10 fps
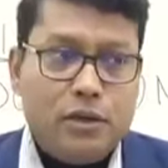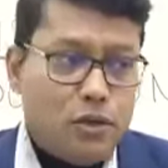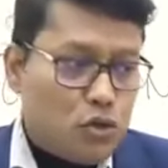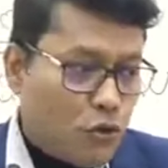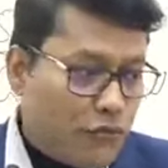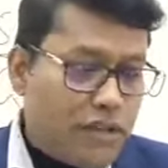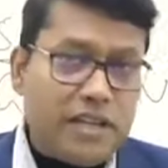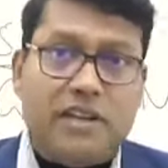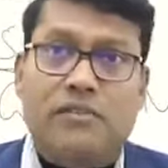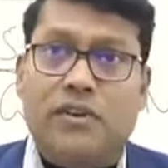So if you're
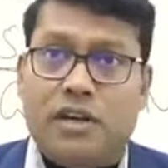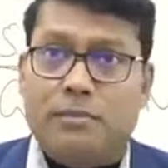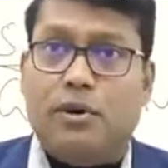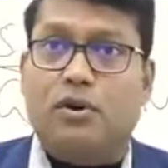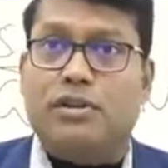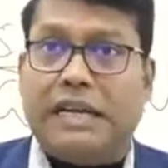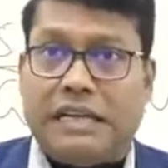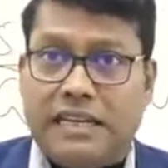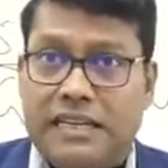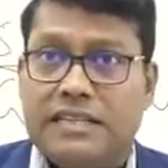aware about at
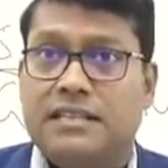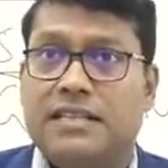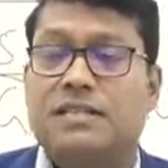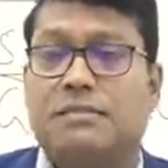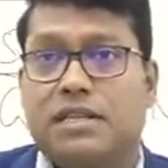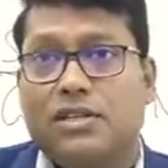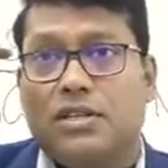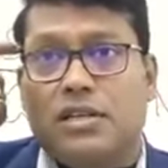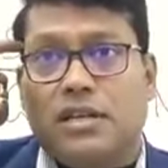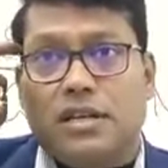least this much,
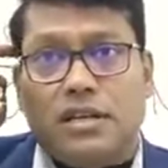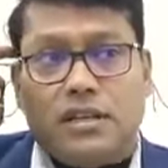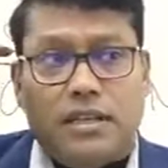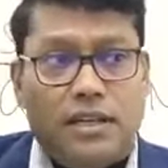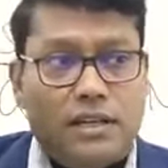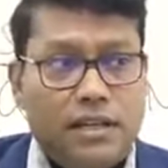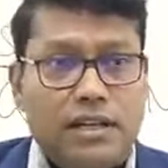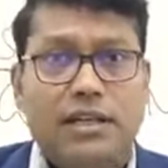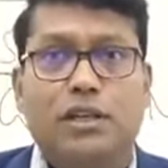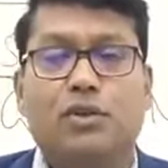then
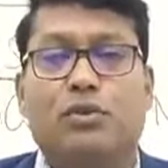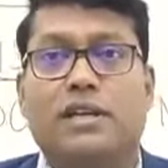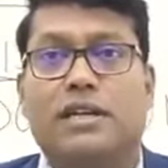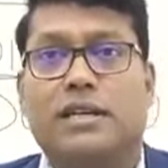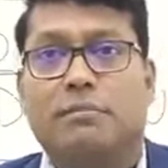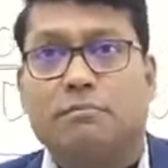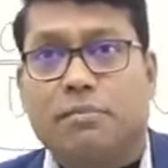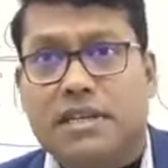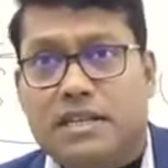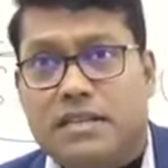really you can
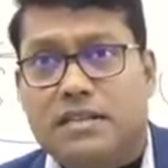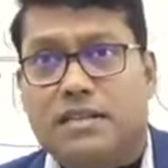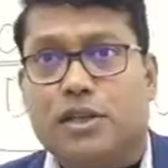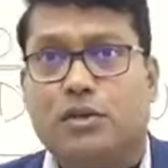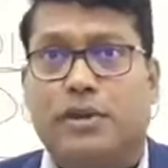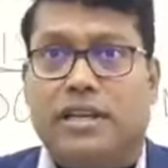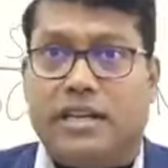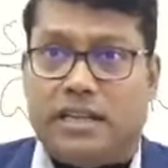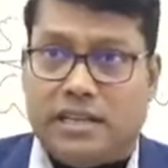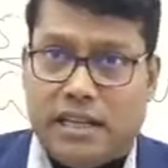compete, you can
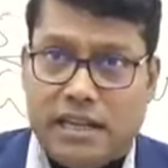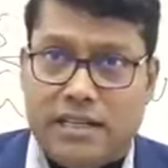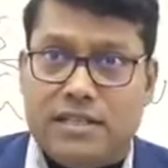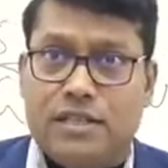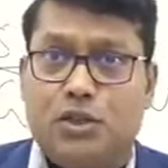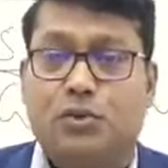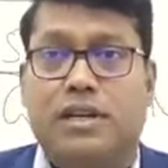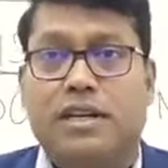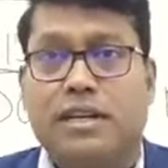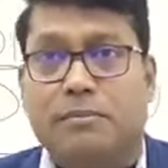analyze, you
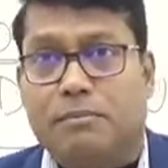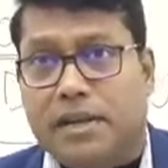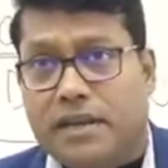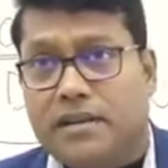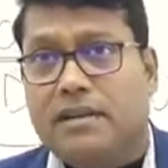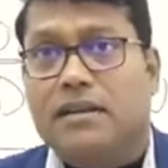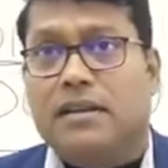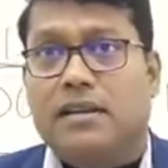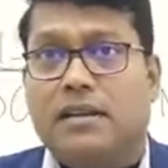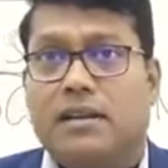can compare
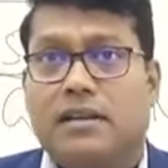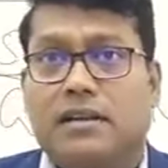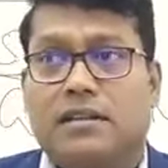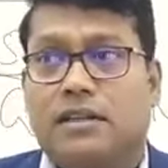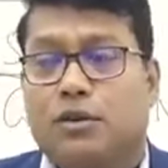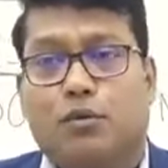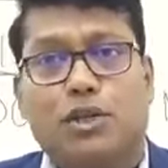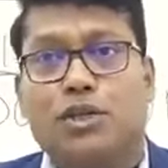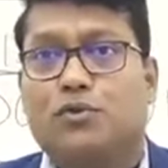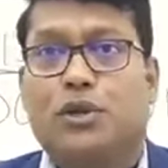what
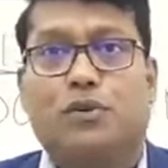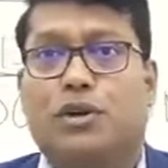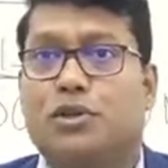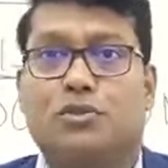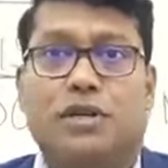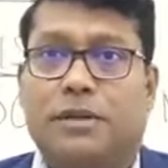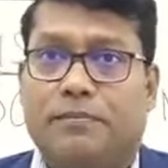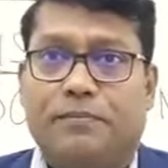is going on today.